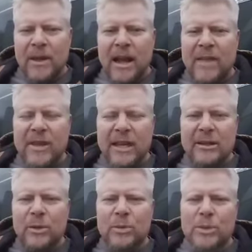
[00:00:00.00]
And they
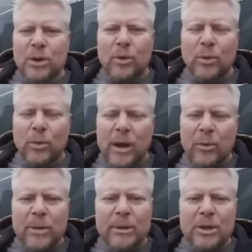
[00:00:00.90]
do so. The way
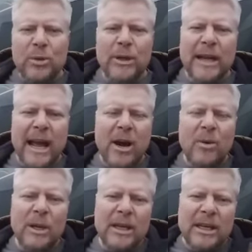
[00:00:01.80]
women do it
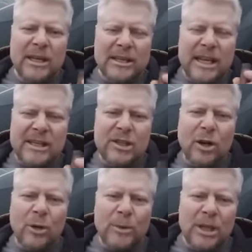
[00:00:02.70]
now is they
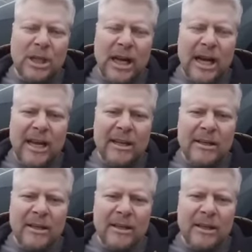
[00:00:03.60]
start with the lie,
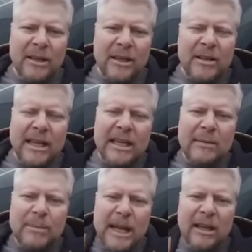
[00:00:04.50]
they
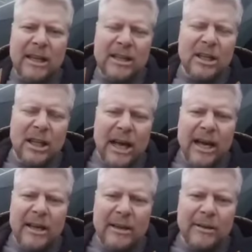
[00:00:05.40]
keep telling the
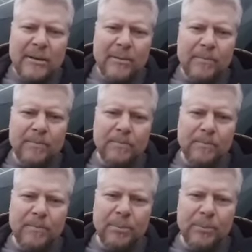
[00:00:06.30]
lie,
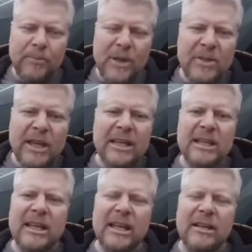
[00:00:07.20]
then they get
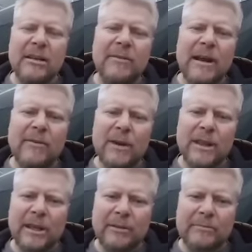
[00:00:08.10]
to the end of
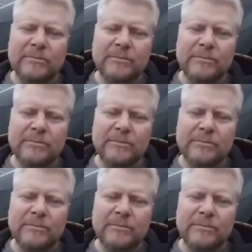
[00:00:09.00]
everything